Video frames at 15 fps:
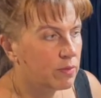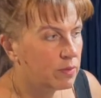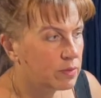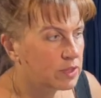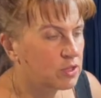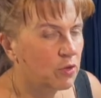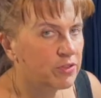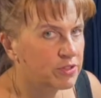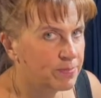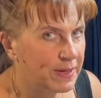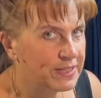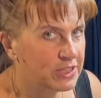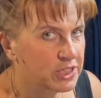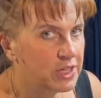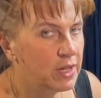soft
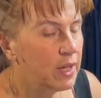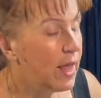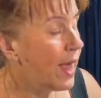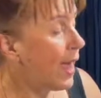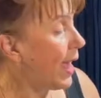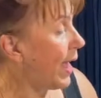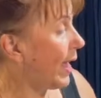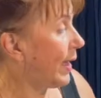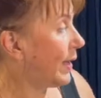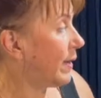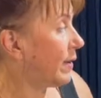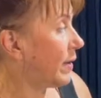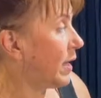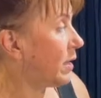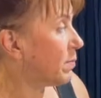pastel.
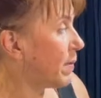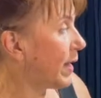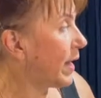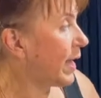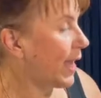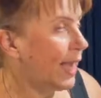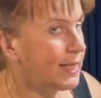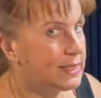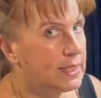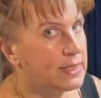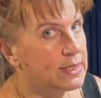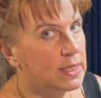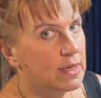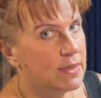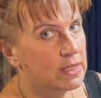In many
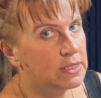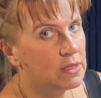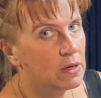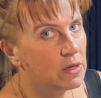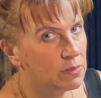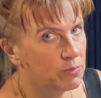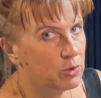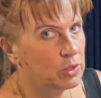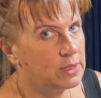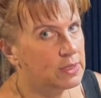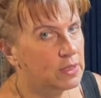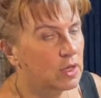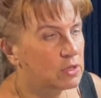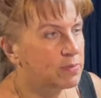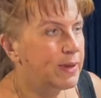cases, this cardboard is
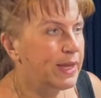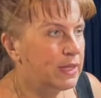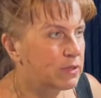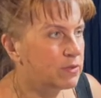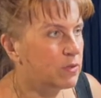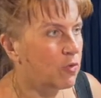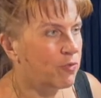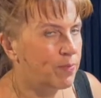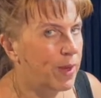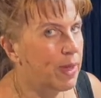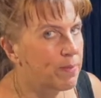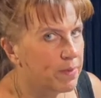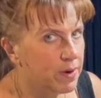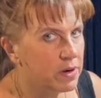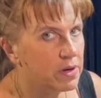not made of
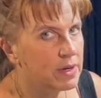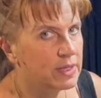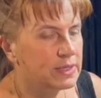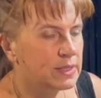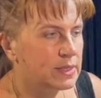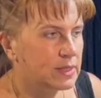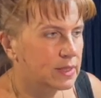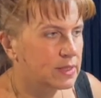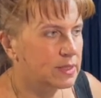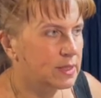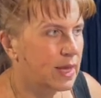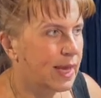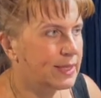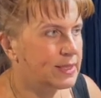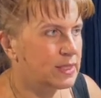paper. It
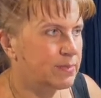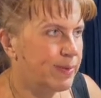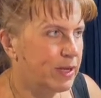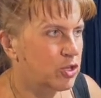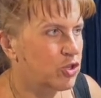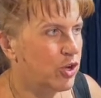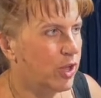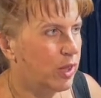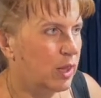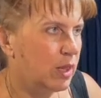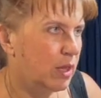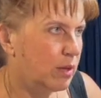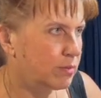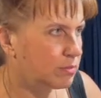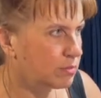has
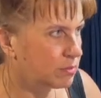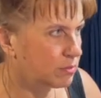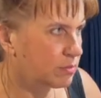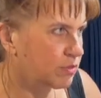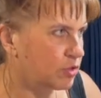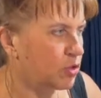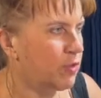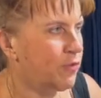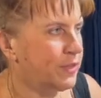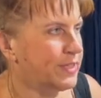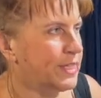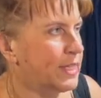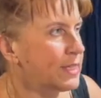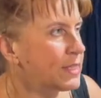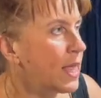special
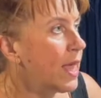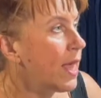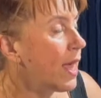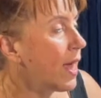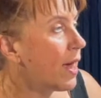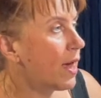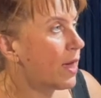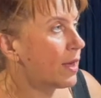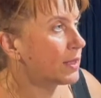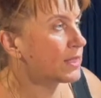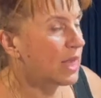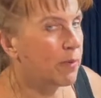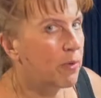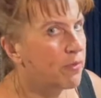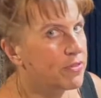surfaces.
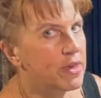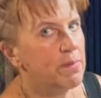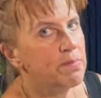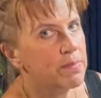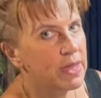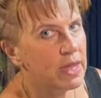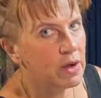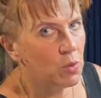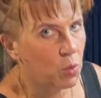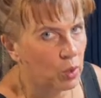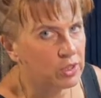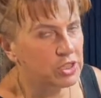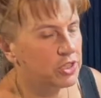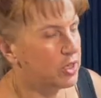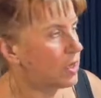Some of them bear
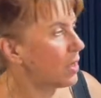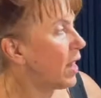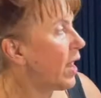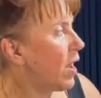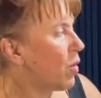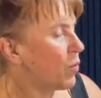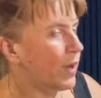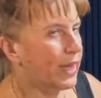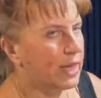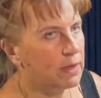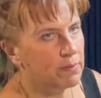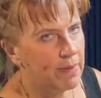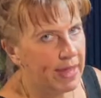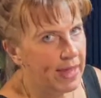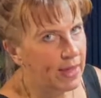water. We can
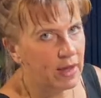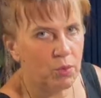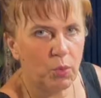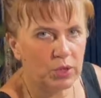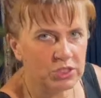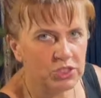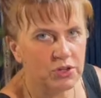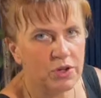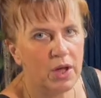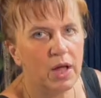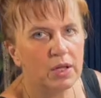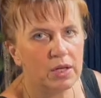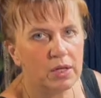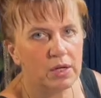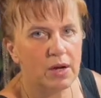make
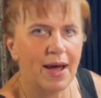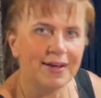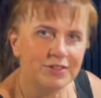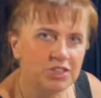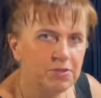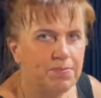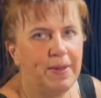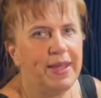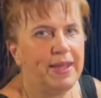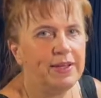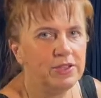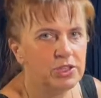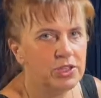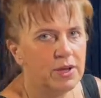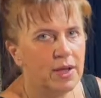watercolor
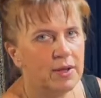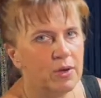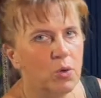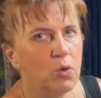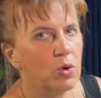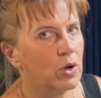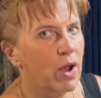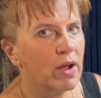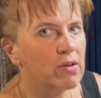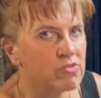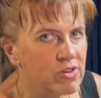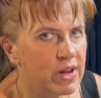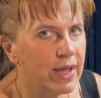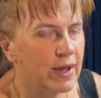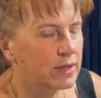underpaint or
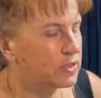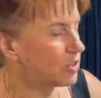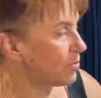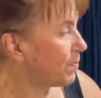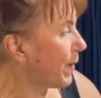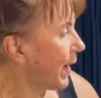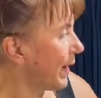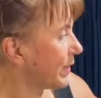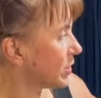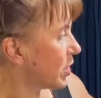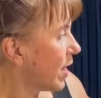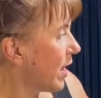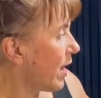acrylic underpaint,